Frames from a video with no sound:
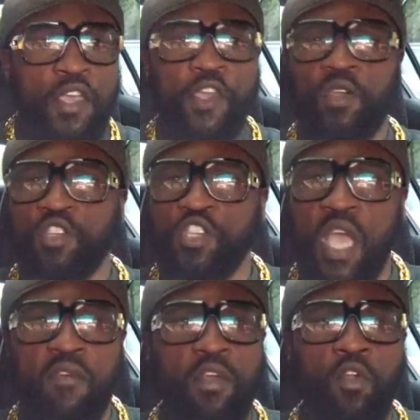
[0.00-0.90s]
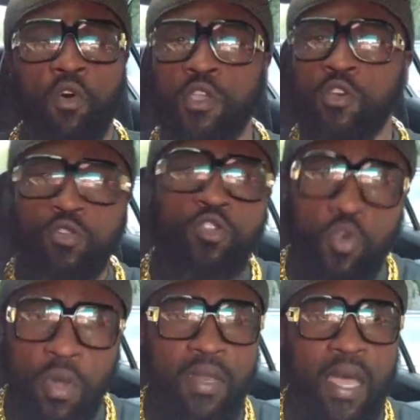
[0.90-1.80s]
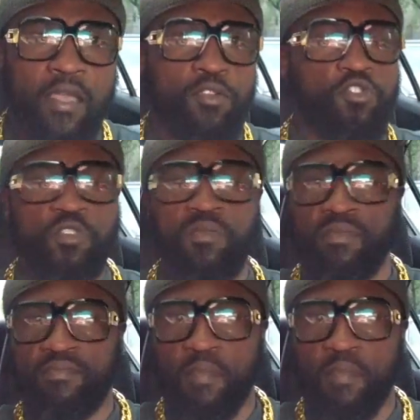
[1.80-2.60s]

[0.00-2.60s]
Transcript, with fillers: You can share it on YouTube. Not YouTube.